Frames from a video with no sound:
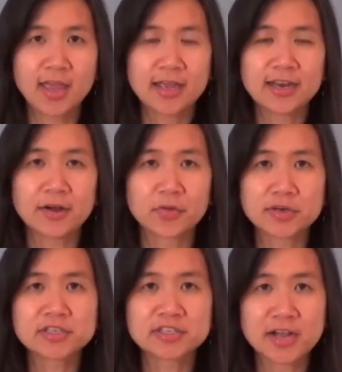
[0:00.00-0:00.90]
Now, there are
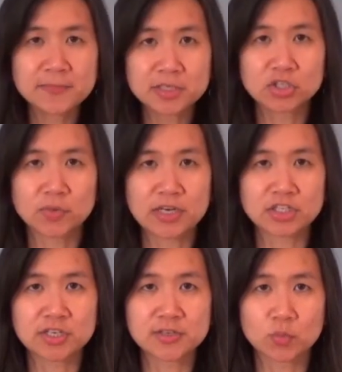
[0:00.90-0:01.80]
some
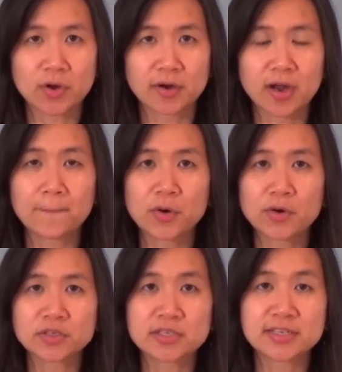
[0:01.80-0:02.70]
situations where a person
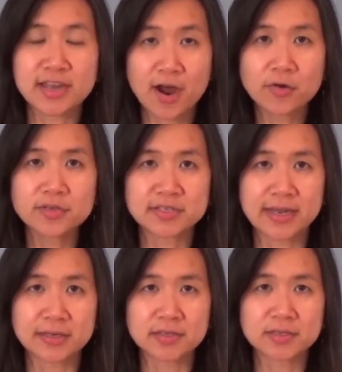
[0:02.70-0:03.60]
is out of
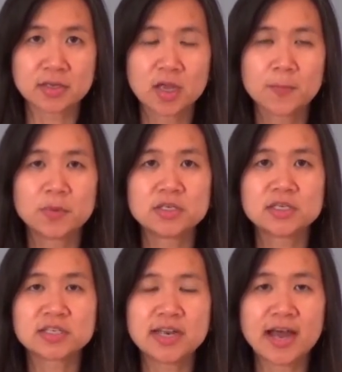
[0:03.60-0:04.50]
status but does
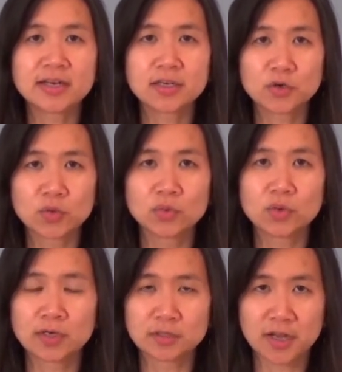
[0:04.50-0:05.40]
not accrue
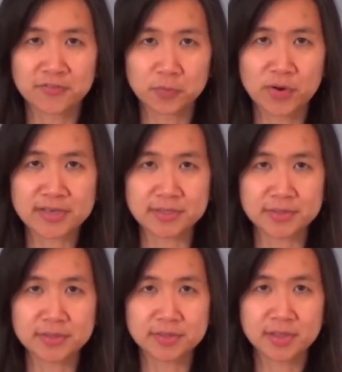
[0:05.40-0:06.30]
unlawful
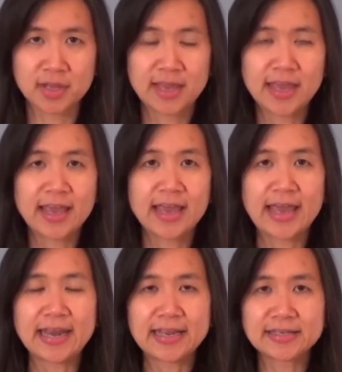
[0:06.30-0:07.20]
presence. An
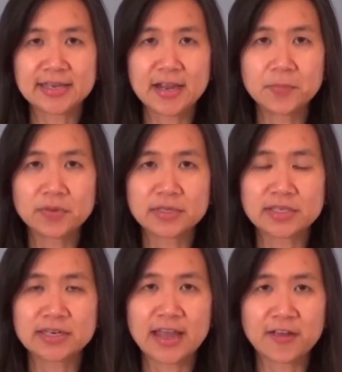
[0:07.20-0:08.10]
example is an
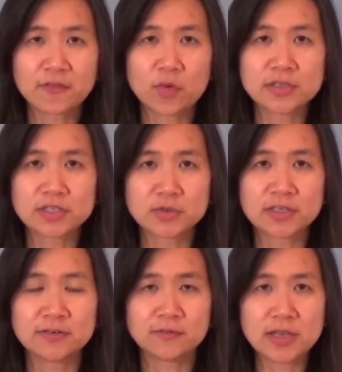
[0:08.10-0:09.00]
F1 student
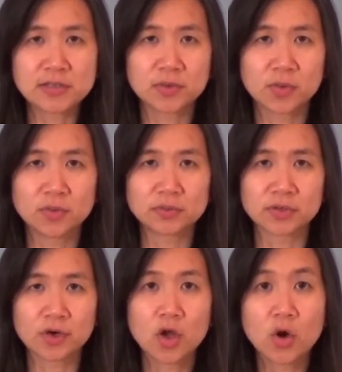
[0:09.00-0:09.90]
visa holder
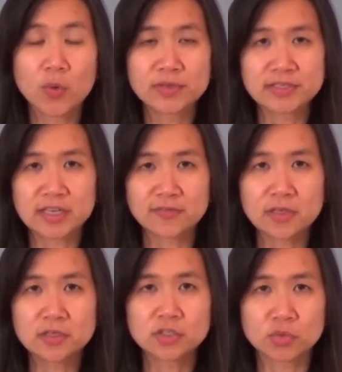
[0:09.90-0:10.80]
who is given
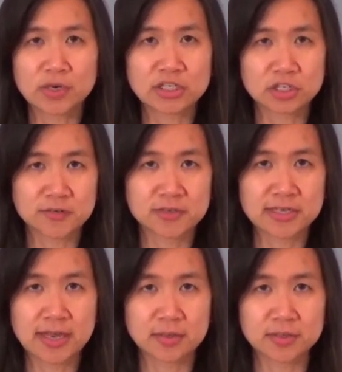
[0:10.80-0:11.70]
duration of
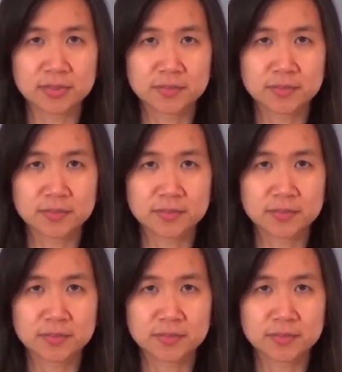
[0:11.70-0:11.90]
status.